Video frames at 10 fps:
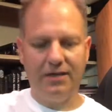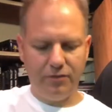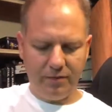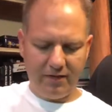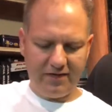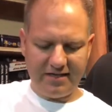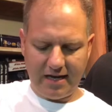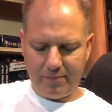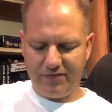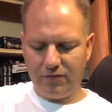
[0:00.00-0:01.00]
I do believe it's an
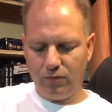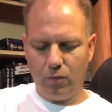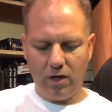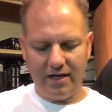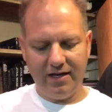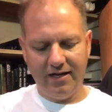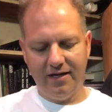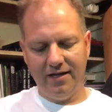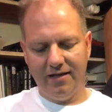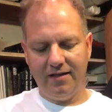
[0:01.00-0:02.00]
Episode 1
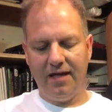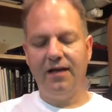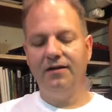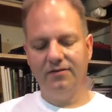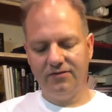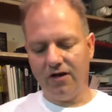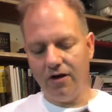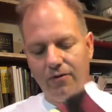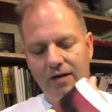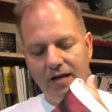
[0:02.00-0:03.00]
thing.
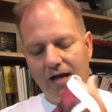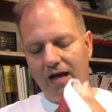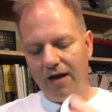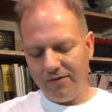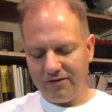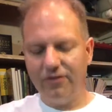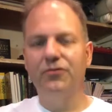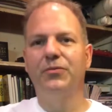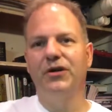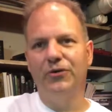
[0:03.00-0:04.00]
So I always thought
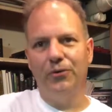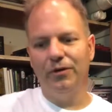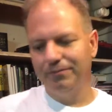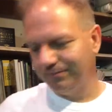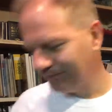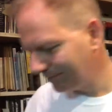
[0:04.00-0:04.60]
those were pretty cool.